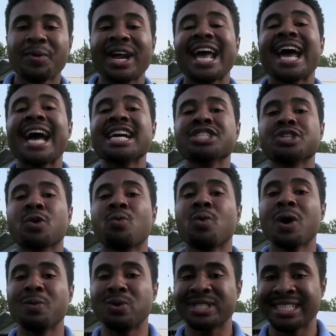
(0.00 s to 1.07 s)
When I asked her
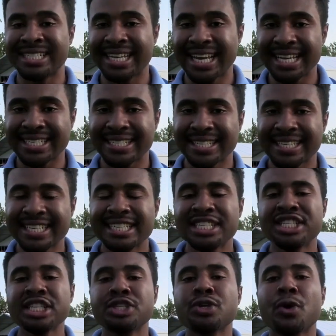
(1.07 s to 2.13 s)
what was next,
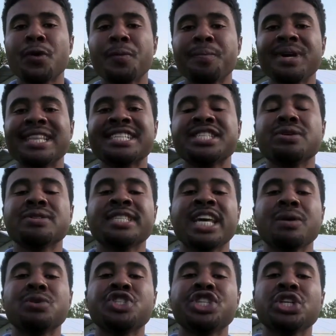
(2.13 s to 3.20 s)
she told me that she would
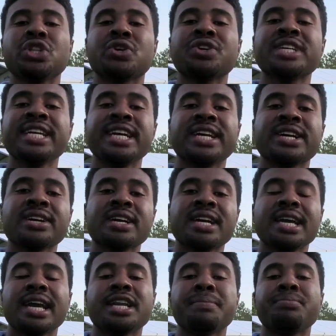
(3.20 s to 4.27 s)
take what she learned here
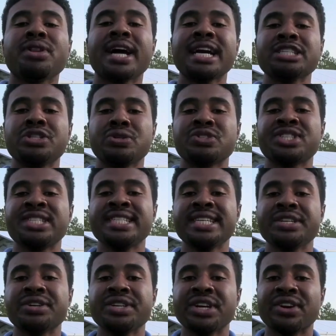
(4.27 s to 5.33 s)
and apply it to her
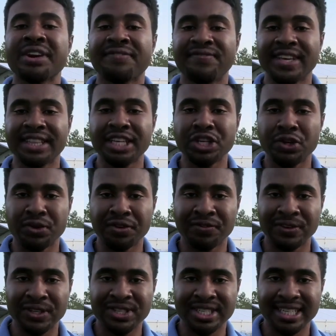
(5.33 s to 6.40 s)
senior year at Finley
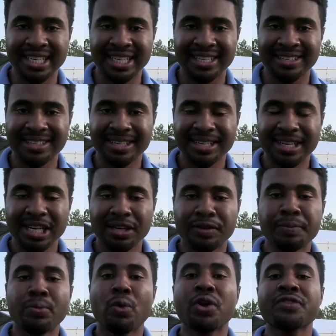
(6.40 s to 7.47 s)
University.
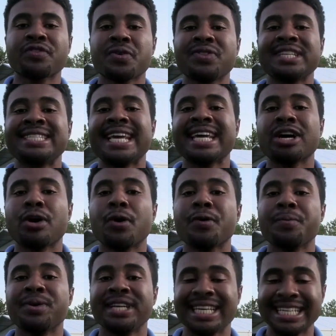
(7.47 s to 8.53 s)
Reporting from the Dana
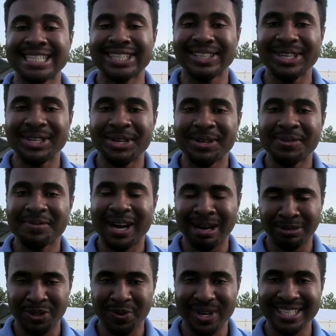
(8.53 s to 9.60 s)
Open in Toledo,
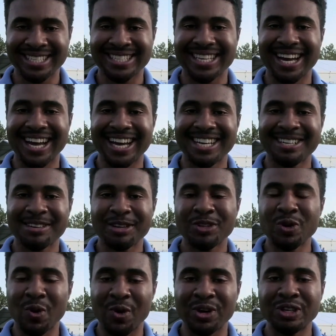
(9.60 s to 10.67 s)
I'm Dwayne Scott,
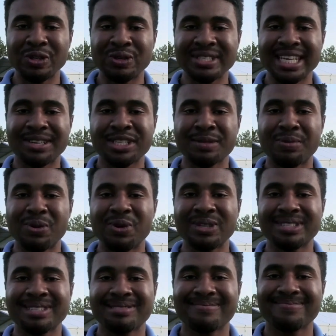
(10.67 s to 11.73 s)
your News Now
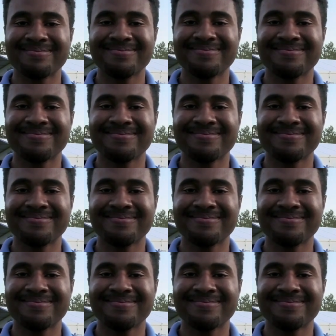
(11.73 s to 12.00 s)
Sports.